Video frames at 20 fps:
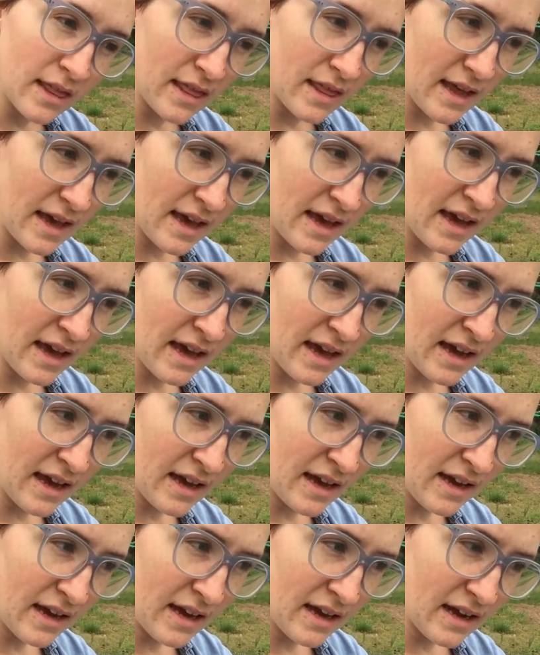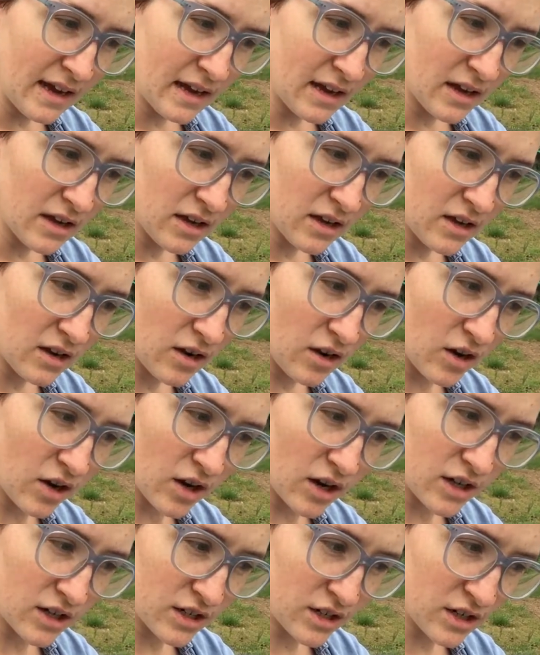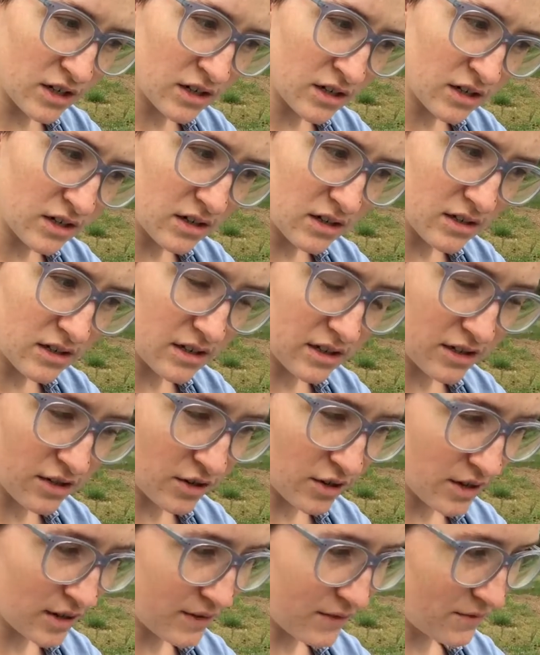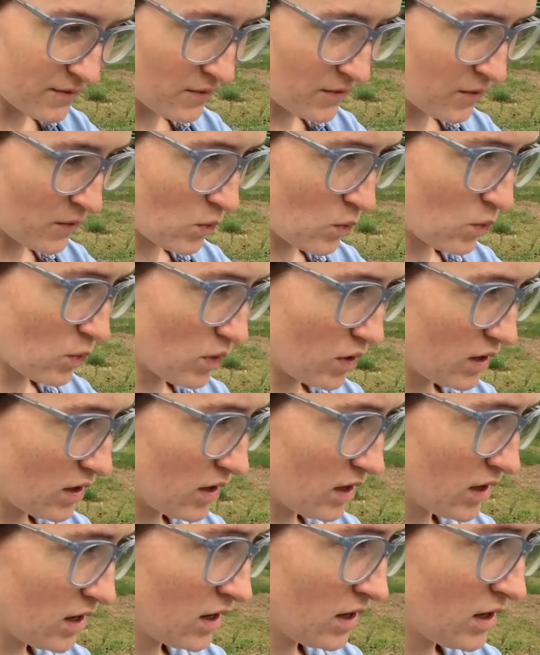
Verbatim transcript: they are a deterrent for